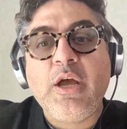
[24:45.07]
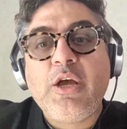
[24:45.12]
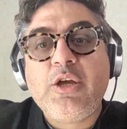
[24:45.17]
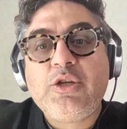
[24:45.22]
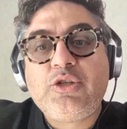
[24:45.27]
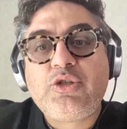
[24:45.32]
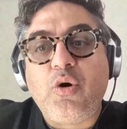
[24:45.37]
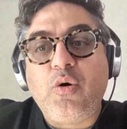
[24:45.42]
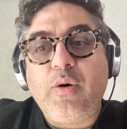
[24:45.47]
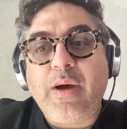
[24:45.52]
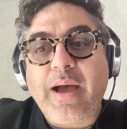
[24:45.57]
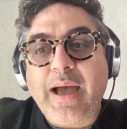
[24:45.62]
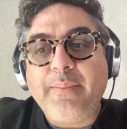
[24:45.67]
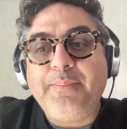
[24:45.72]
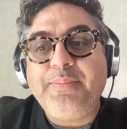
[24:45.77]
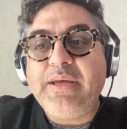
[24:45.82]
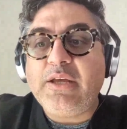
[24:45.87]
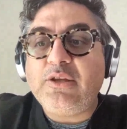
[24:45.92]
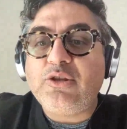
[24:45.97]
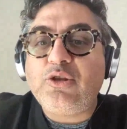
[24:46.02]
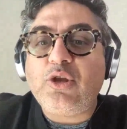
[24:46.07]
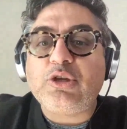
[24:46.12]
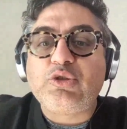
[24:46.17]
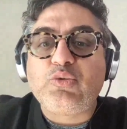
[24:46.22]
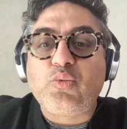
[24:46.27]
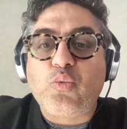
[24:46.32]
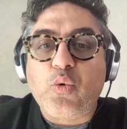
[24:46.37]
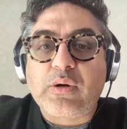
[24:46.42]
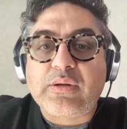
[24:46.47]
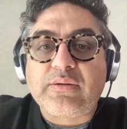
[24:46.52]
So Happy Head does
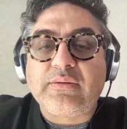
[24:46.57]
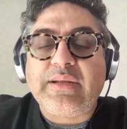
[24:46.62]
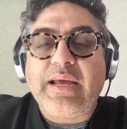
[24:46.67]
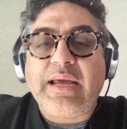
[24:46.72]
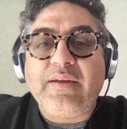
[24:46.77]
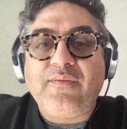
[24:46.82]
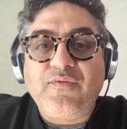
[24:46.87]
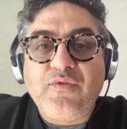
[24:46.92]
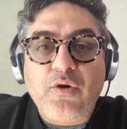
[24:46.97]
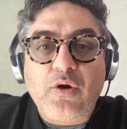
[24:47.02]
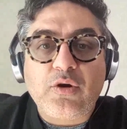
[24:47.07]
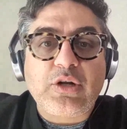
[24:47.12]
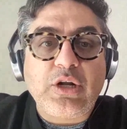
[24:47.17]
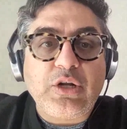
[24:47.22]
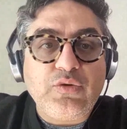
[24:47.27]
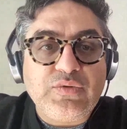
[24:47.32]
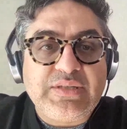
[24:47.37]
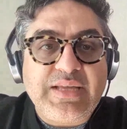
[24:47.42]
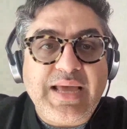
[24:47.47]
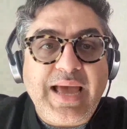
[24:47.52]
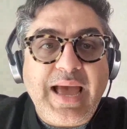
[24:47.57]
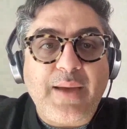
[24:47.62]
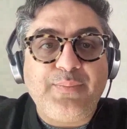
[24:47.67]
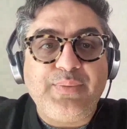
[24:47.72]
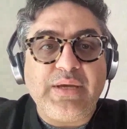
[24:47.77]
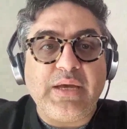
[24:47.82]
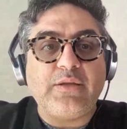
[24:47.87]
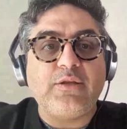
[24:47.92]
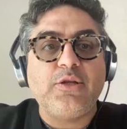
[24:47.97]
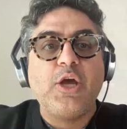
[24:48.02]
work there. Now, if you're going to use the
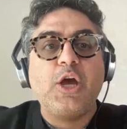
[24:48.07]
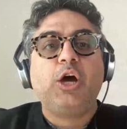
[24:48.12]
Happy Head,